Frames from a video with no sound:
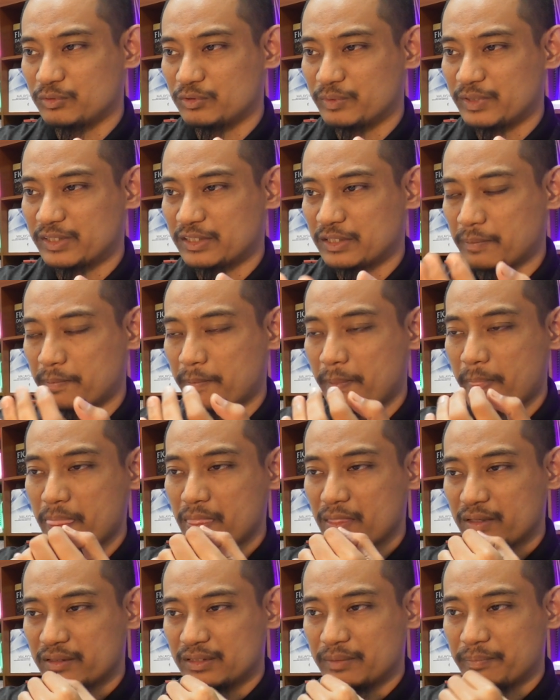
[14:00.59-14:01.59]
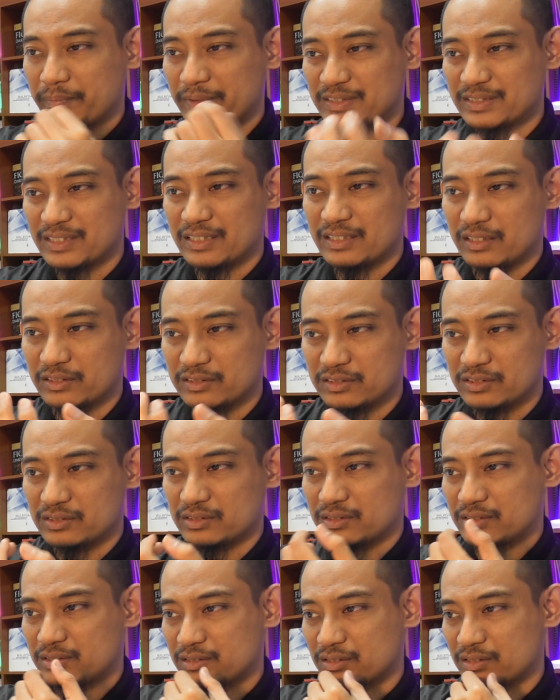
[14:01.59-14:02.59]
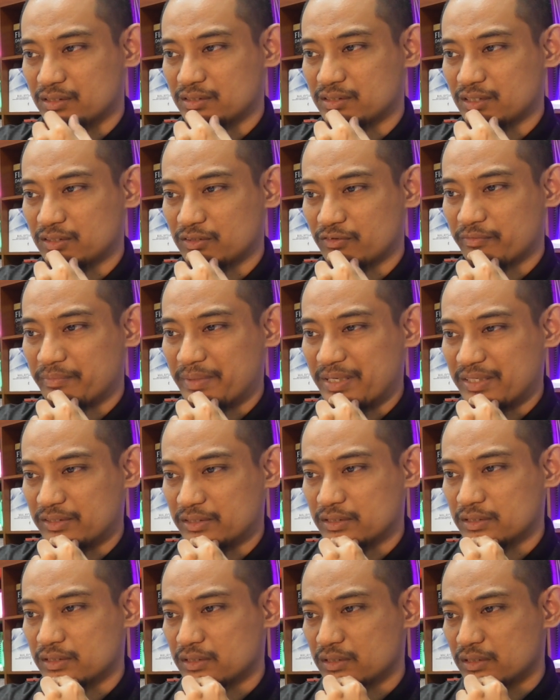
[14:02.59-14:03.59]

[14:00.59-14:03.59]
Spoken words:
ibn Maryam, the Messiah, Jesus, son of Mary.